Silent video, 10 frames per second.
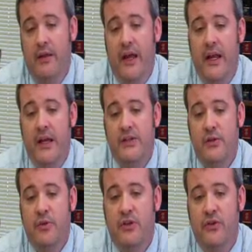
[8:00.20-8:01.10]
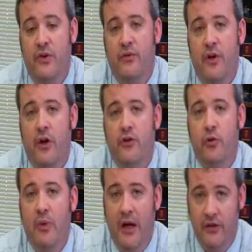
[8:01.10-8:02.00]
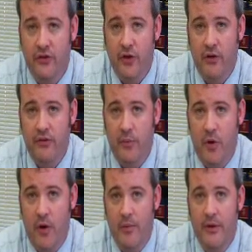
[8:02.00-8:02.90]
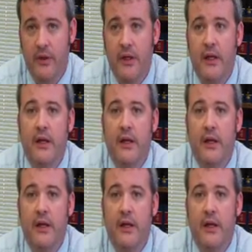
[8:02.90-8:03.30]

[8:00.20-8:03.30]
And that has to be served on you by the sheriff's department.